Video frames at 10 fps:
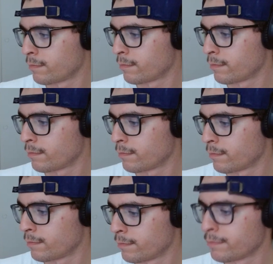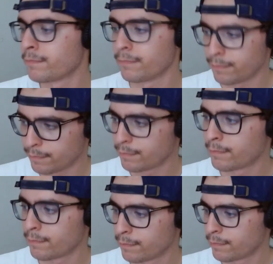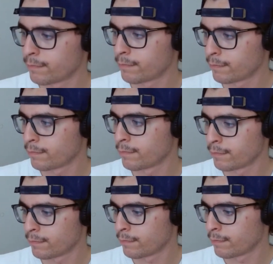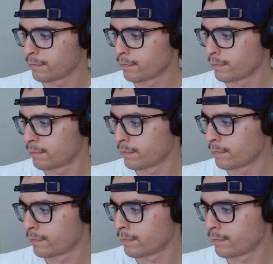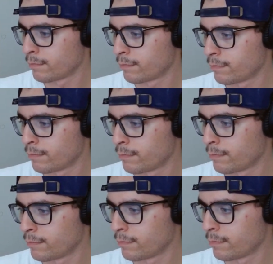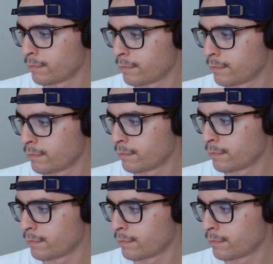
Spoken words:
This person isn't speaking.